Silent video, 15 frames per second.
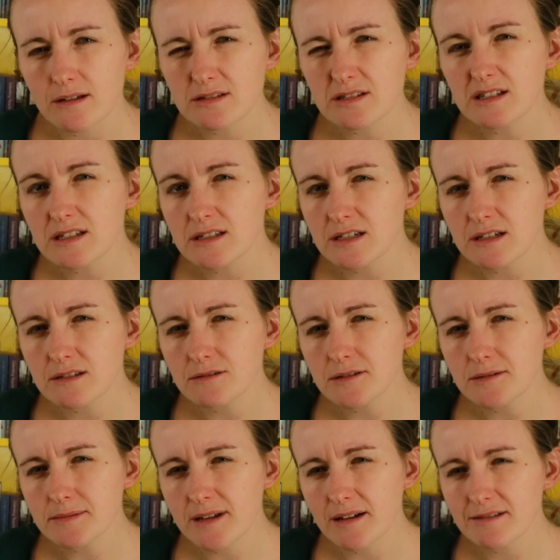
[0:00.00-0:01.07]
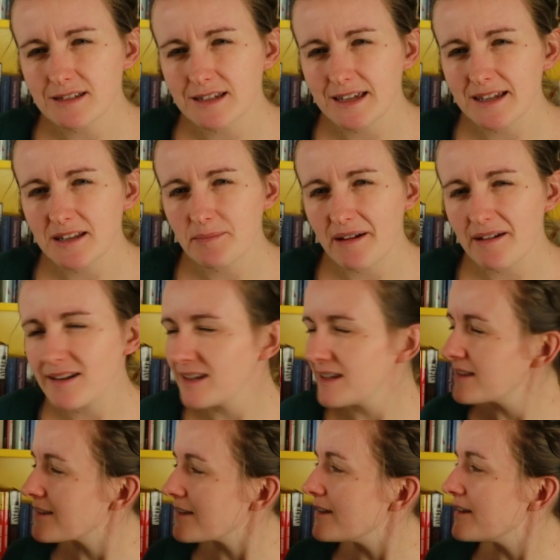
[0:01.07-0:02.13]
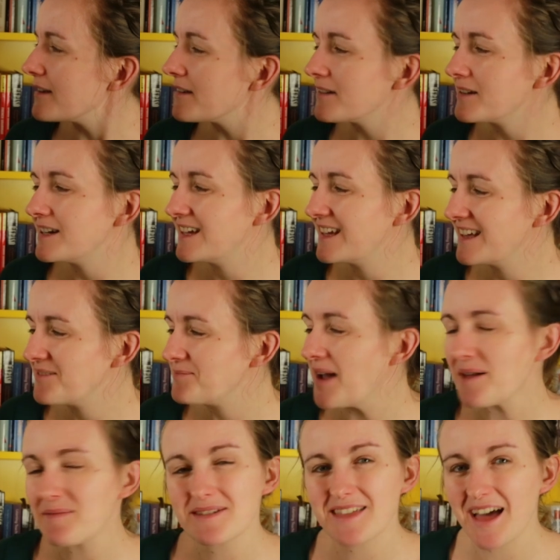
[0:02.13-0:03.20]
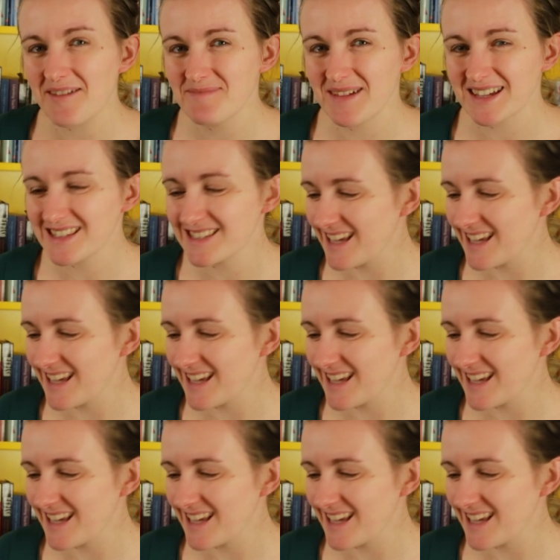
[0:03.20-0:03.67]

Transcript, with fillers: I was good at jigsaws when I was a kid apparently, so maybe that makes